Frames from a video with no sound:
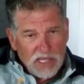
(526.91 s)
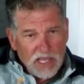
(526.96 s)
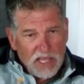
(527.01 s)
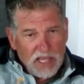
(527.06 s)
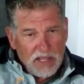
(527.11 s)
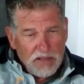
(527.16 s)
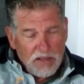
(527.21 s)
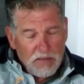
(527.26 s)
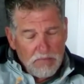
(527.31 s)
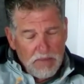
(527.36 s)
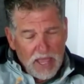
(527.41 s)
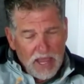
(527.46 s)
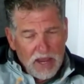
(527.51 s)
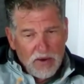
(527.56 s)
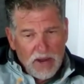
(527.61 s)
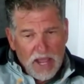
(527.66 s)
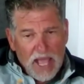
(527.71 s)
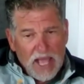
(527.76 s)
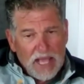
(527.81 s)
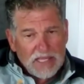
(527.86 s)
and the
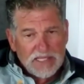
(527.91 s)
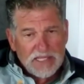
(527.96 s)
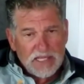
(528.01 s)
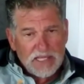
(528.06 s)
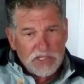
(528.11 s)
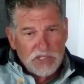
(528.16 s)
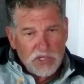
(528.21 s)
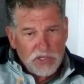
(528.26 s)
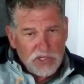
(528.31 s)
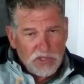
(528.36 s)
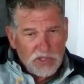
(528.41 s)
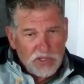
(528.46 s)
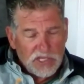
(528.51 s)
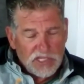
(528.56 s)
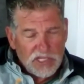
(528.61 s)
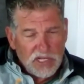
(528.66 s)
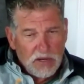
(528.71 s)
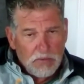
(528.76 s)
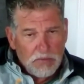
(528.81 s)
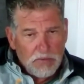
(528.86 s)
mayor asked us to do this
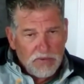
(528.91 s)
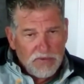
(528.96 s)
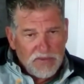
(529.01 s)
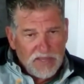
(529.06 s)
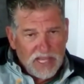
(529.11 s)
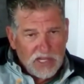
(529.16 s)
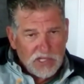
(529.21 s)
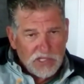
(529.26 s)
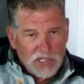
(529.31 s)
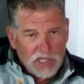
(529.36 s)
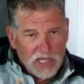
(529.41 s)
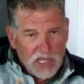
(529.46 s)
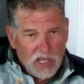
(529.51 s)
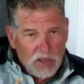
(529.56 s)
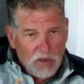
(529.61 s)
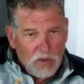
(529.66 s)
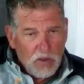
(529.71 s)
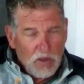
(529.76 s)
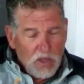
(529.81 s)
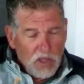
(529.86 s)
a number of years
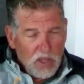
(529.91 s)
ago,